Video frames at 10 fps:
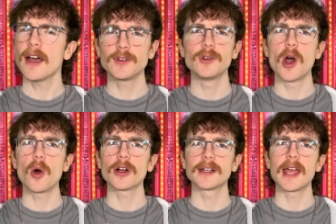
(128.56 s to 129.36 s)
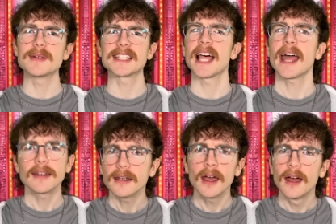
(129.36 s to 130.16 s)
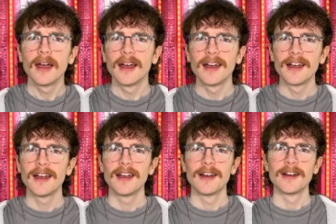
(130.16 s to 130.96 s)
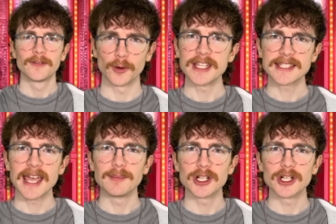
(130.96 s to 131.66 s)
have you know her name is Latin for this game